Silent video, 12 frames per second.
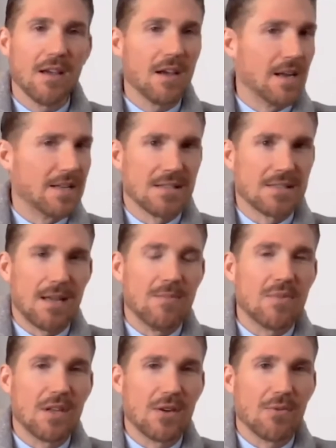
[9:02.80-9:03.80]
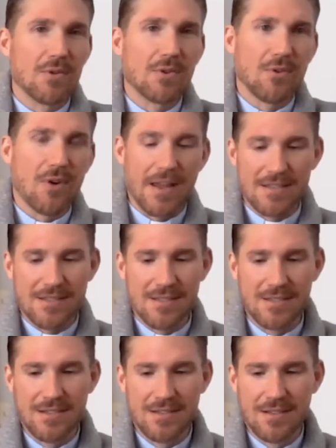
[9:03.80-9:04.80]
And it's the same thing with
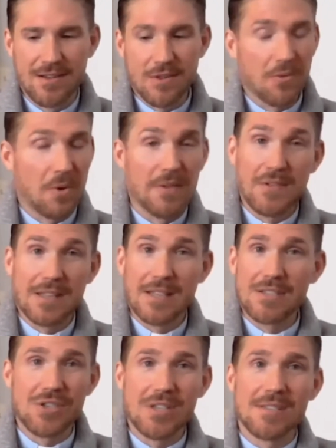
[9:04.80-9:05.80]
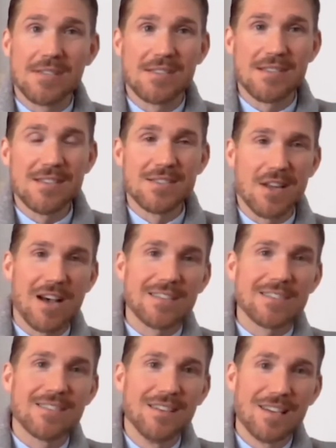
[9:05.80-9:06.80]
Christ. The one thing that Jesus is
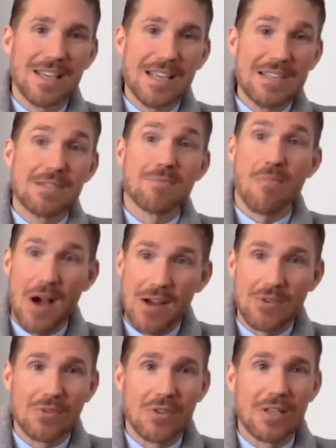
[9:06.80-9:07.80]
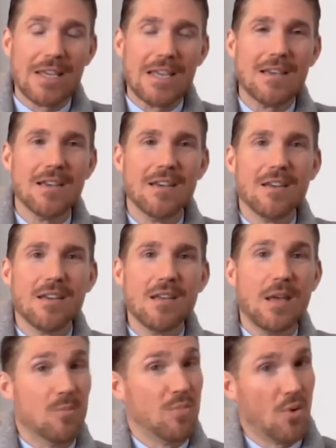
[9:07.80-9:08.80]
not is mildly
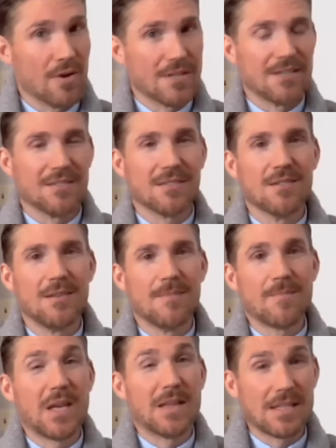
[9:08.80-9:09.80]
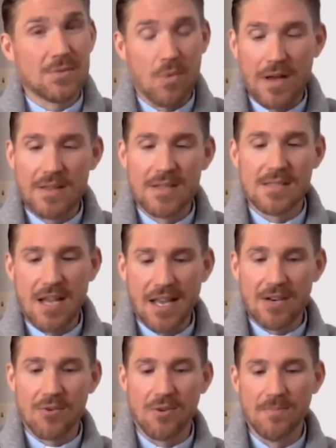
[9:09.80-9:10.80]
important. And that's why this
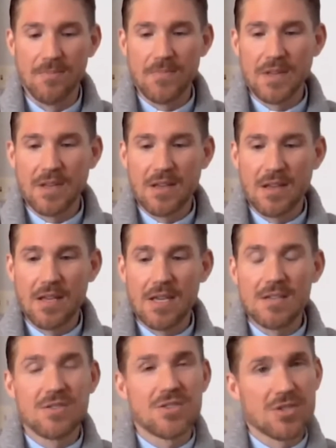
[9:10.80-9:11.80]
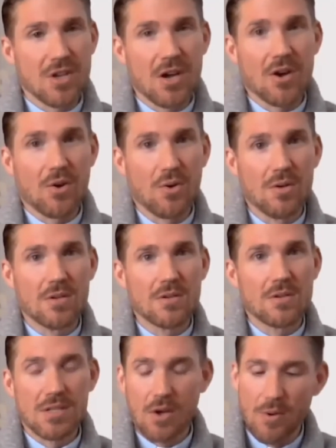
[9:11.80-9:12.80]
title is so
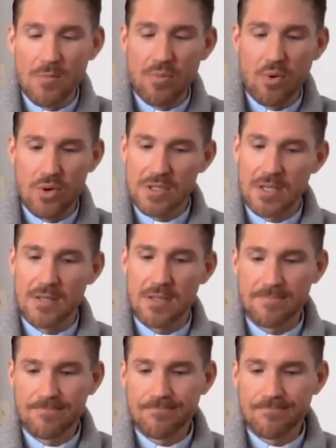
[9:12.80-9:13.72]
so important.